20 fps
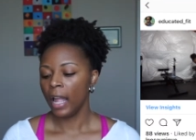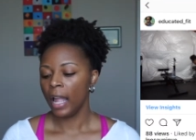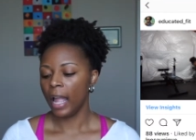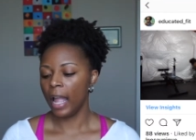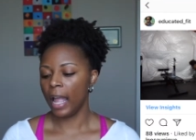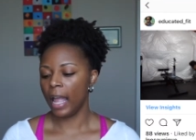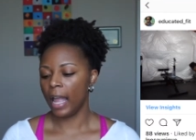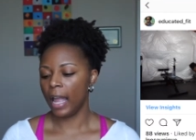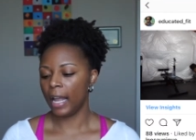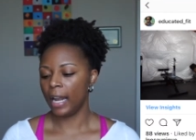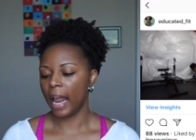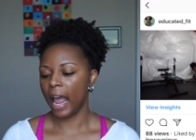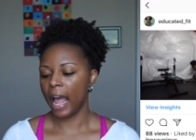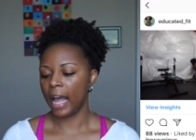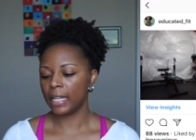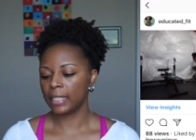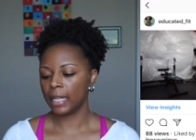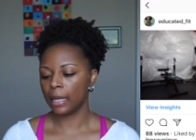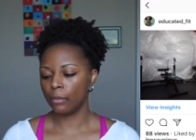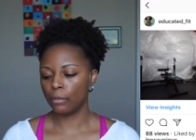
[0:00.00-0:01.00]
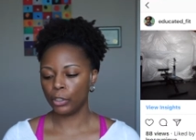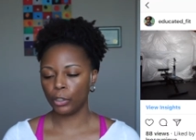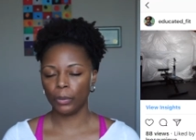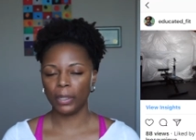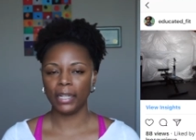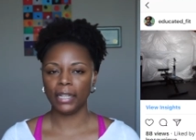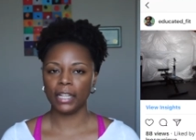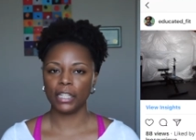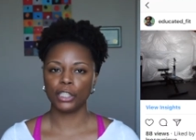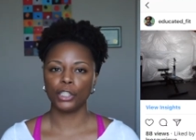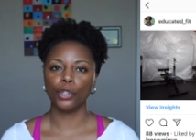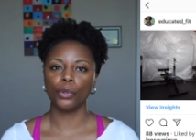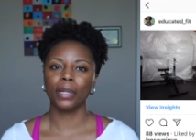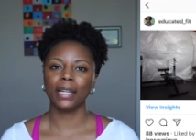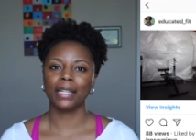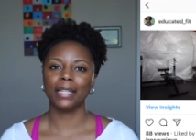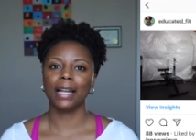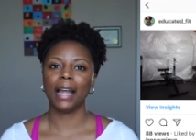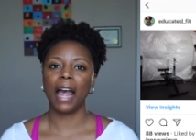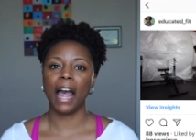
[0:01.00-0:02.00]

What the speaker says: And as I'm doing this, you can